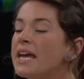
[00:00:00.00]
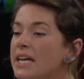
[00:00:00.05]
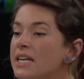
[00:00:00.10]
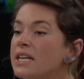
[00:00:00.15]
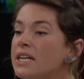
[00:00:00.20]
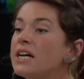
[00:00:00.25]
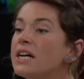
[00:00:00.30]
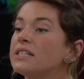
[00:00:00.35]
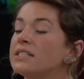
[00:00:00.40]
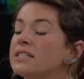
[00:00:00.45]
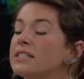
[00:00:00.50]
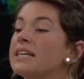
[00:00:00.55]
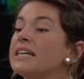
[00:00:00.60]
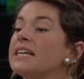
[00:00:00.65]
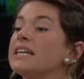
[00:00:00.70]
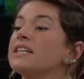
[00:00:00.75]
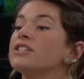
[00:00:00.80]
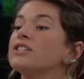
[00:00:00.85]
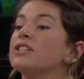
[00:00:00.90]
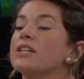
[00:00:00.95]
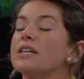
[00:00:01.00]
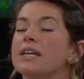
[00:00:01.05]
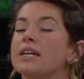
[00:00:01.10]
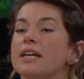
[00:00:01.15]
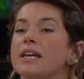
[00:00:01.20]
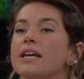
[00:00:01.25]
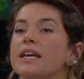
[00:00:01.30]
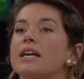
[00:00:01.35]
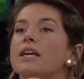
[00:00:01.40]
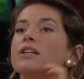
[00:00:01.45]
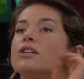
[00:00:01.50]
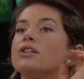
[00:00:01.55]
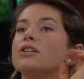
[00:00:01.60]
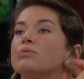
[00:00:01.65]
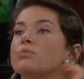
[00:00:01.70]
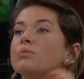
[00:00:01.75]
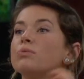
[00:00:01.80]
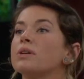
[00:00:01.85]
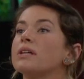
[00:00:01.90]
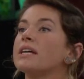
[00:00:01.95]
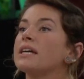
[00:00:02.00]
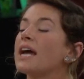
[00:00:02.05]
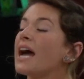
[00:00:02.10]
He does. He just really...